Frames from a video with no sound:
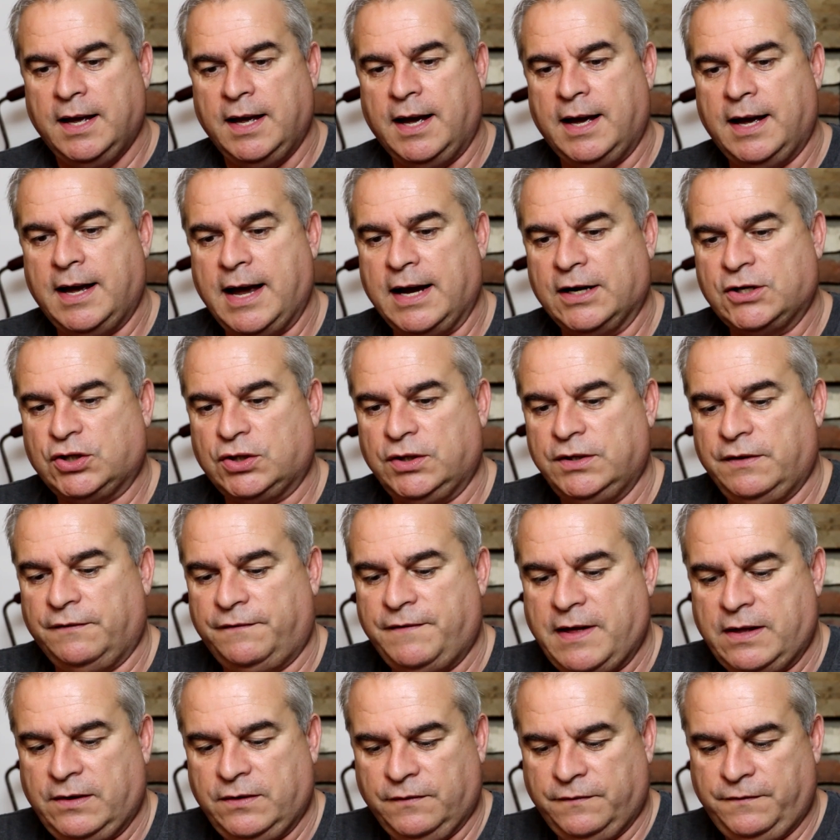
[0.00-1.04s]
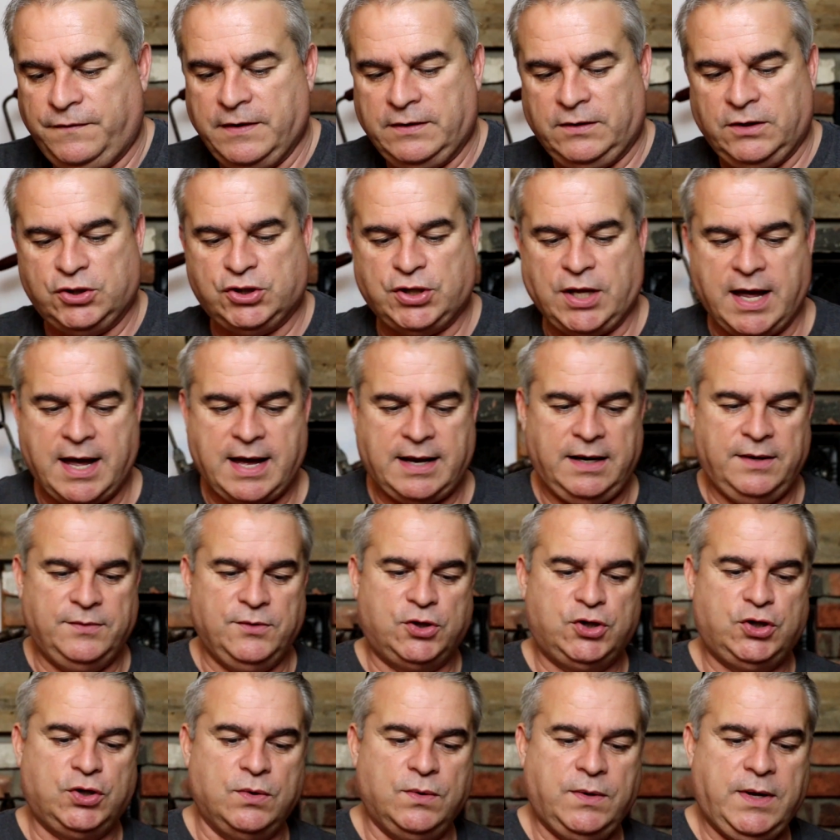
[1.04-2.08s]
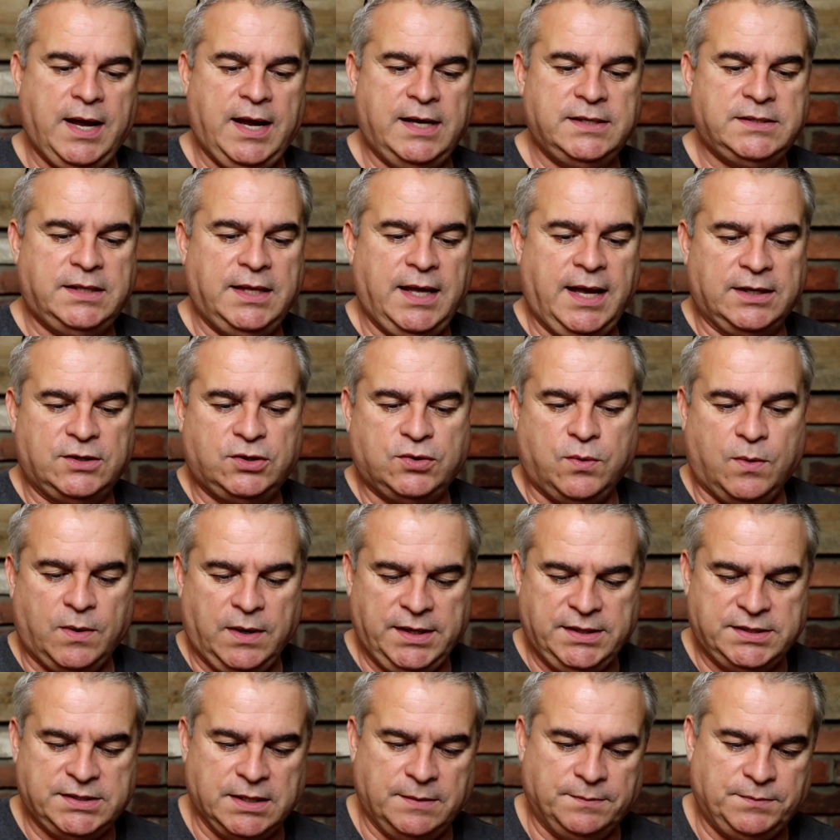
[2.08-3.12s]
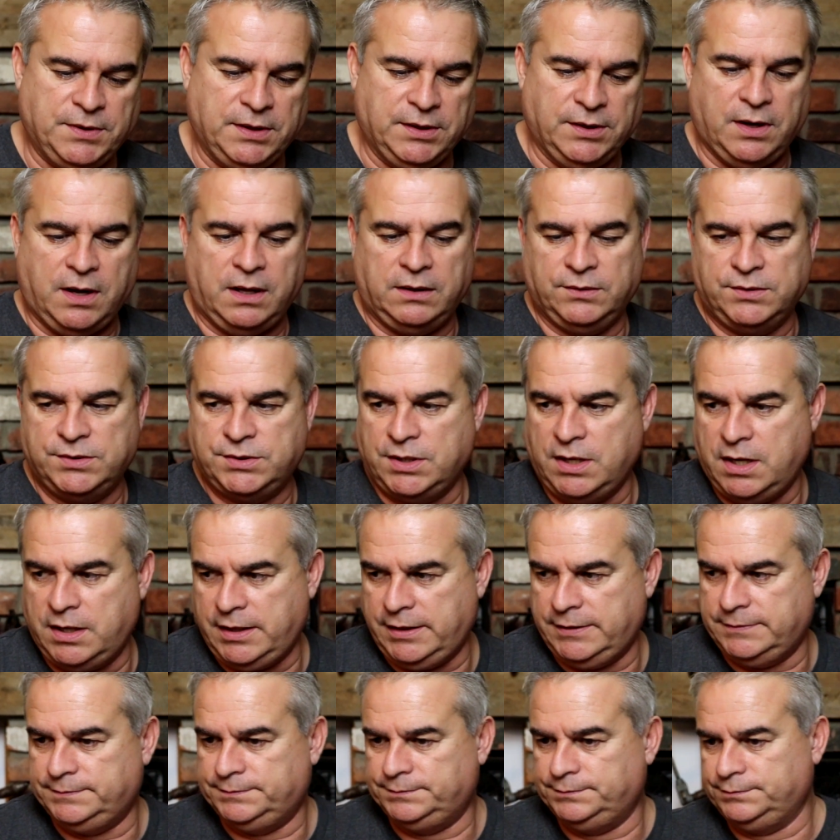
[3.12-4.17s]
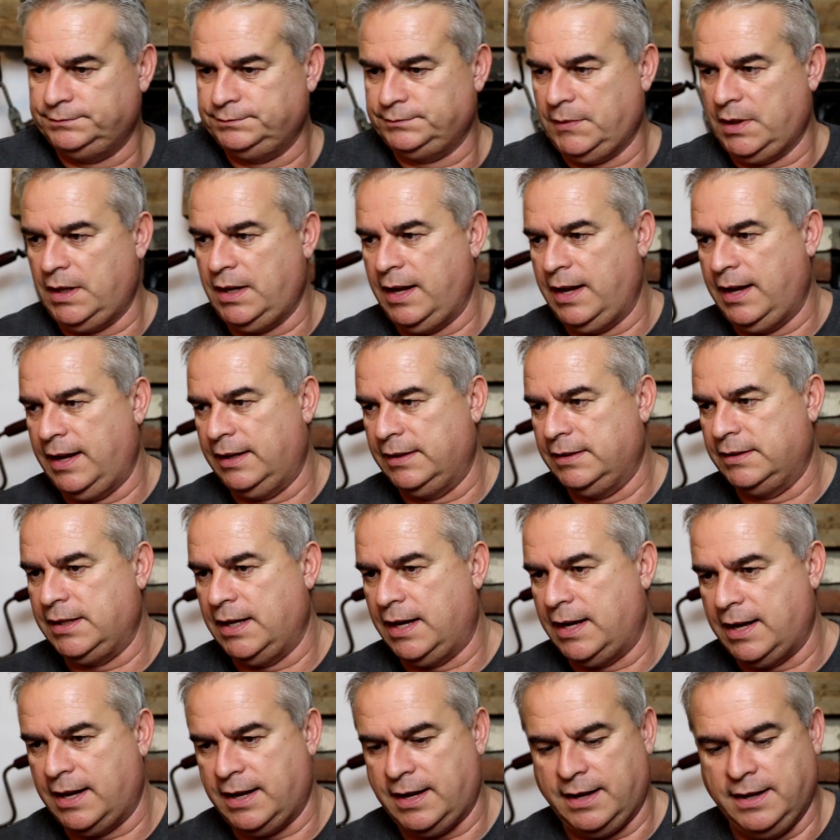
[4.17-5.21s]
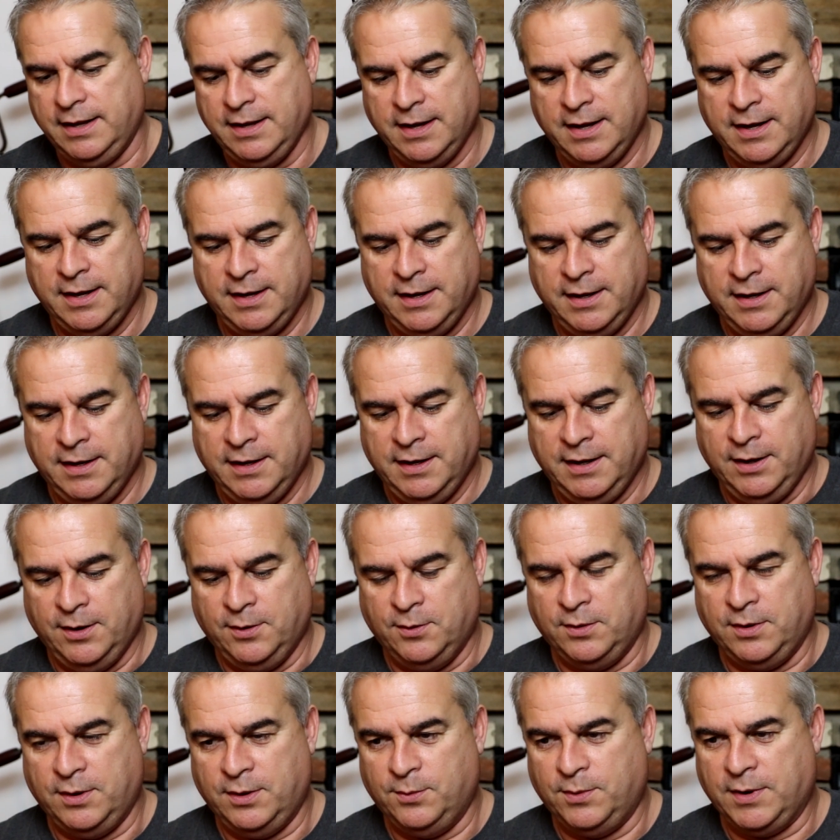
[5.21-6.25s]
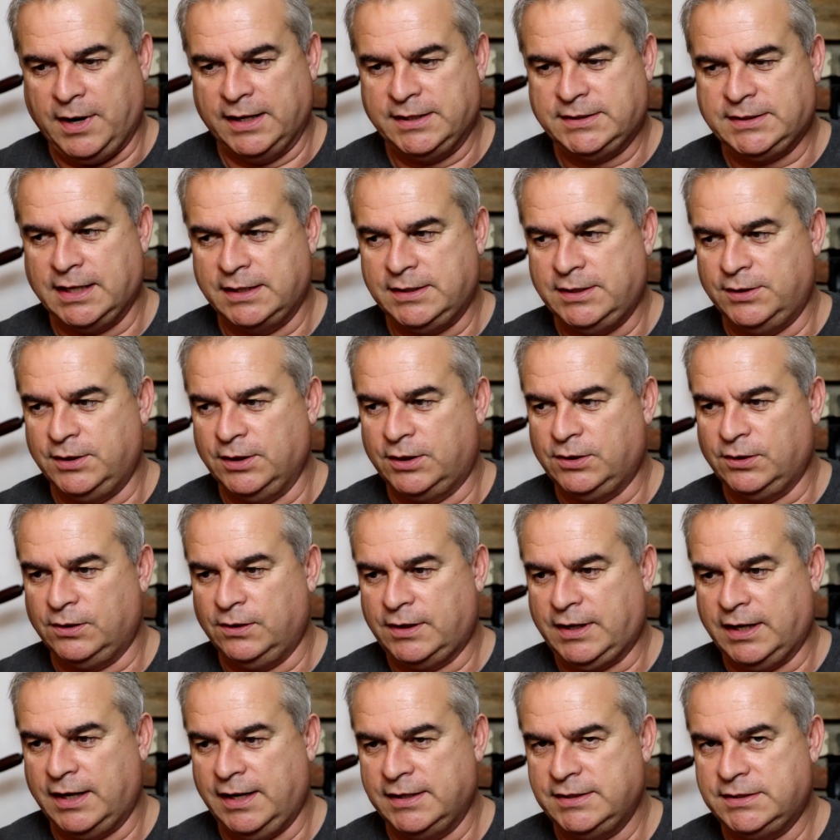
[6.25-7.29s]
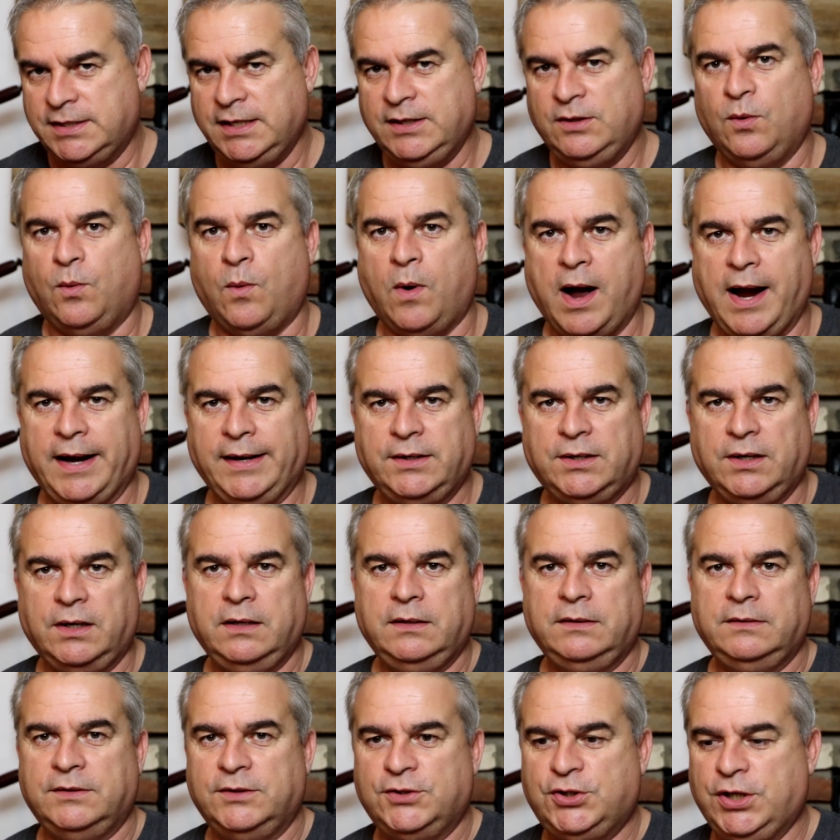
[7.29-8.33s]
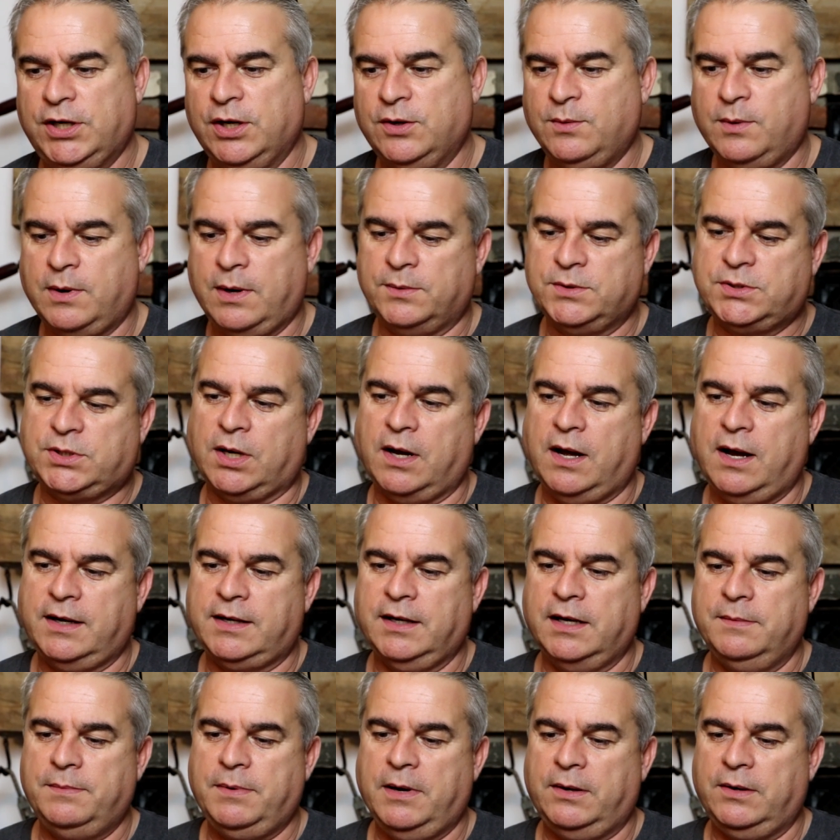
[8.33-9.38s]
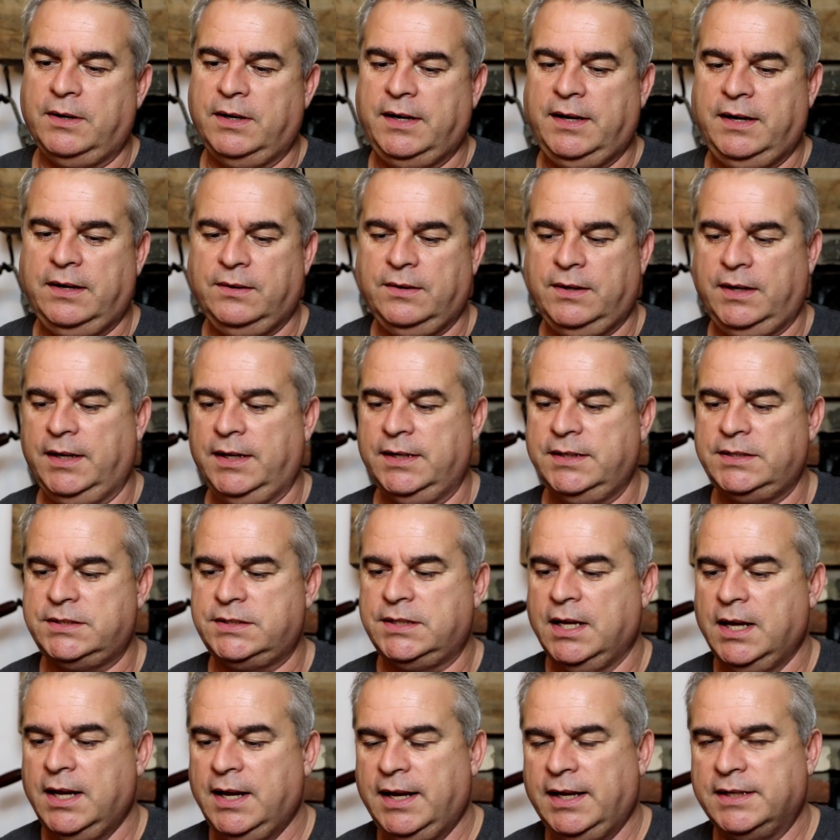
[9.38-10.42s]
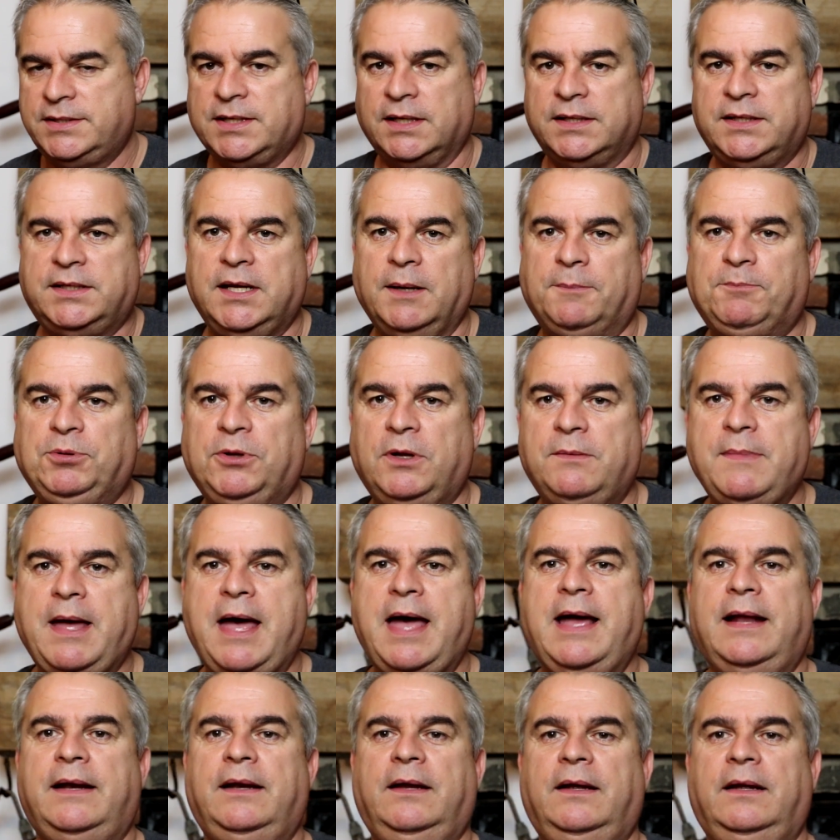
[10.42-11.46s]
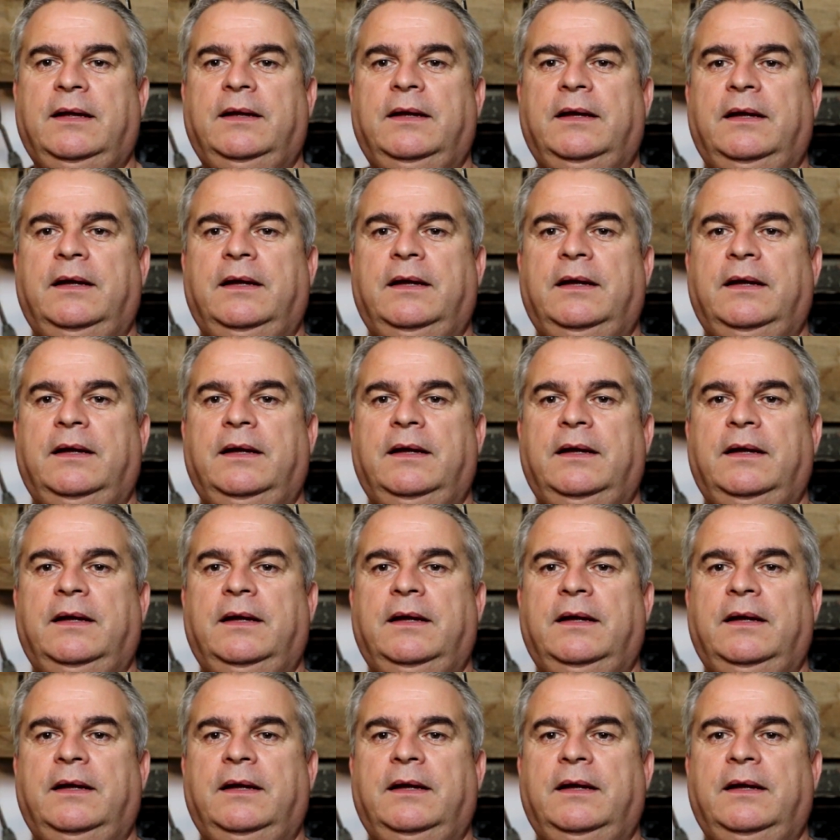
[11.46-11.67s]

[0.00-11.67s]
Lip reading: Actually, the Value Village that had it in the showcase, they had 20 something dollars on it. And when I said to the girl, can I see the winder? She didn't know what I was talking about, and here it is. It's a diplomat.